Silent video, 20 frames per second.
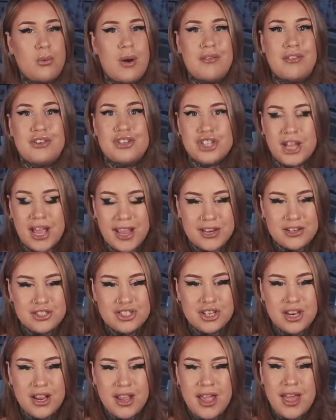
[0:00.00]
whatever
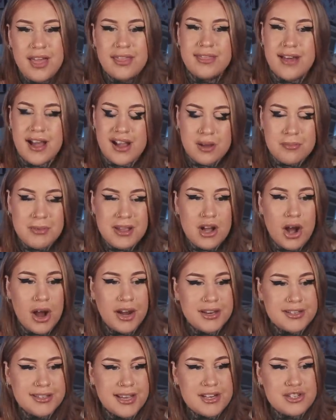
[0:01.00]
change, that can be
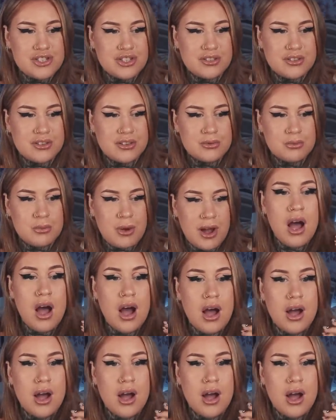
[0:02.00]
kind of dangerous as well.